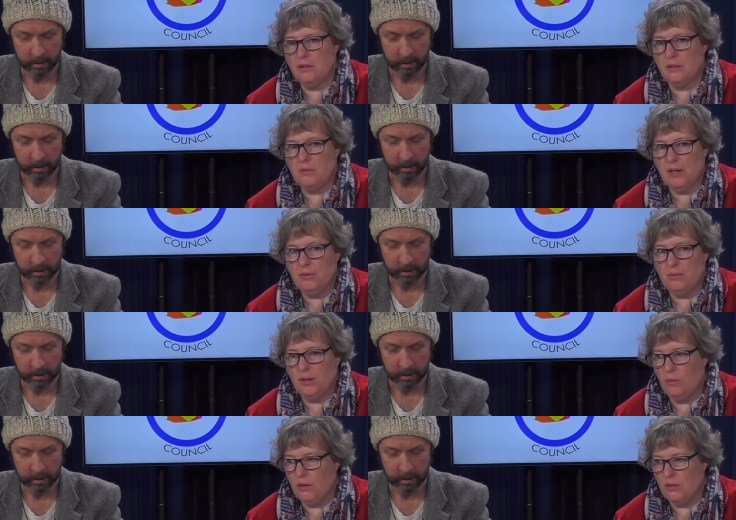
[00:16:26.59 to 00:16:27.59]
Speaker 1: sometimes I'm like,
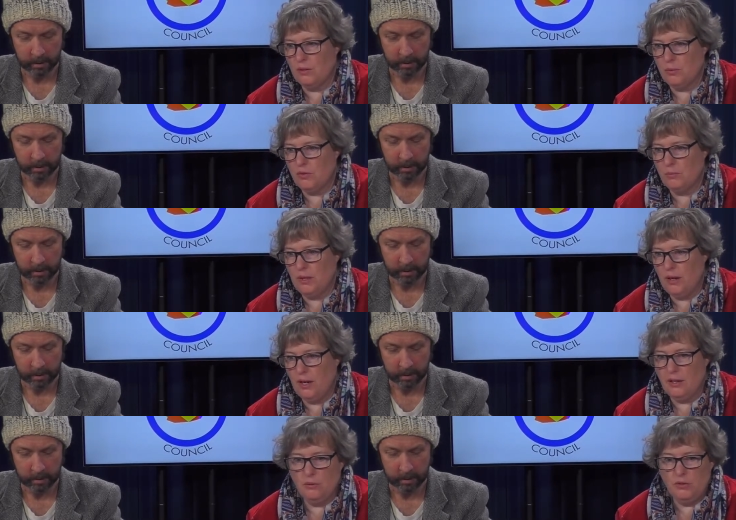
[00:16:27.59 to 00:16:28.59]
where's this person been
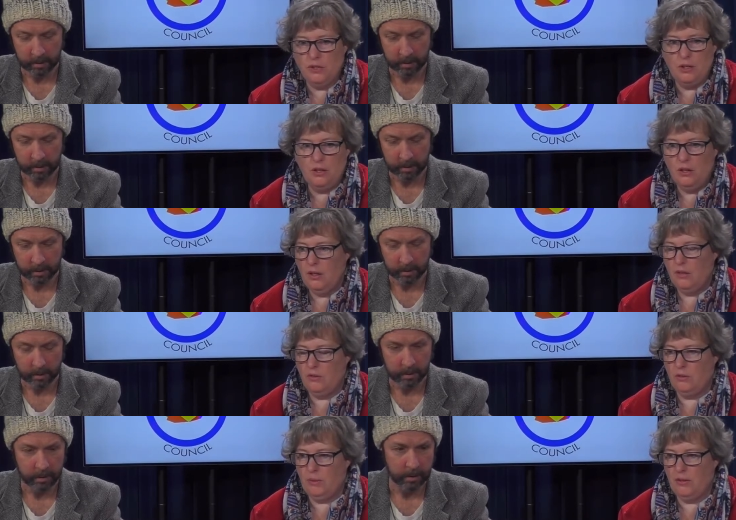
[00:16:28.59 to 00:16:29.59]
hiding? We see this
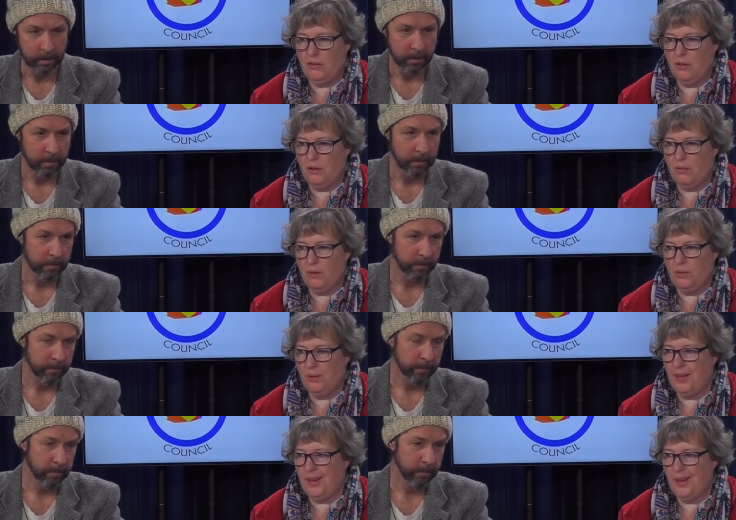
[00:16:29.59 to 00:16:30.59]
amazing artwork, and we're
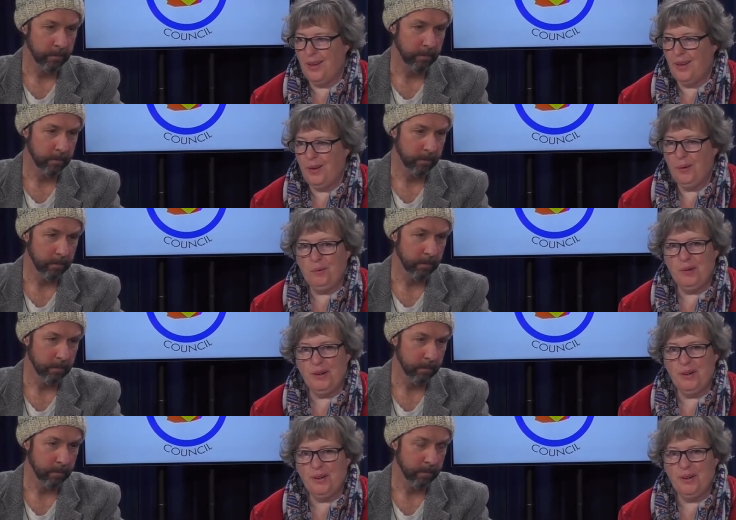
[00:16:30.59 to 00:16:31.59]
like,
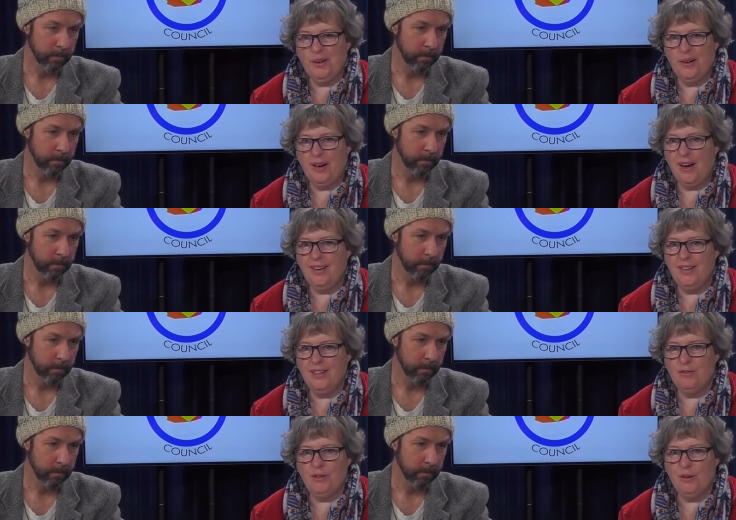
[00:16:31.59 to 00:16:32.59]
where? I didn't
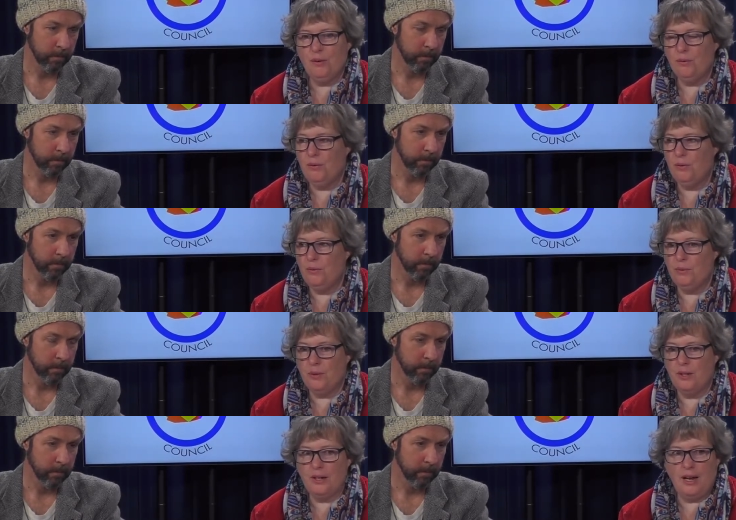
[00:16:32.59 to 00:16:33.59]
even know you were
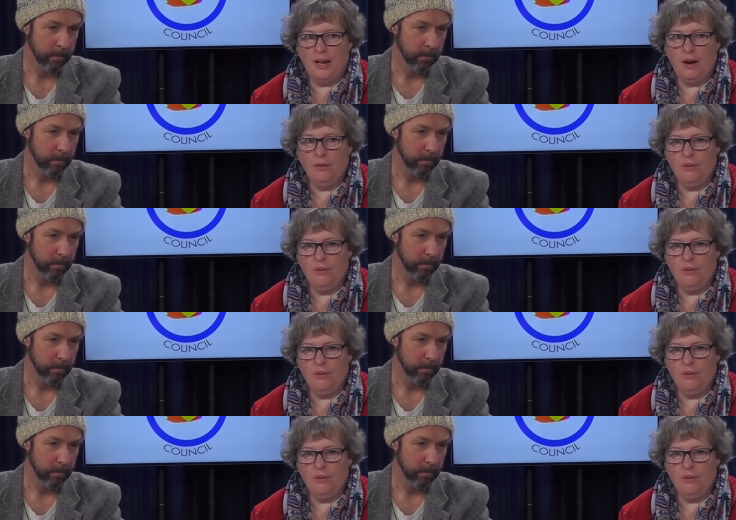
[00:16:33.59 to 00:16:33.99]
out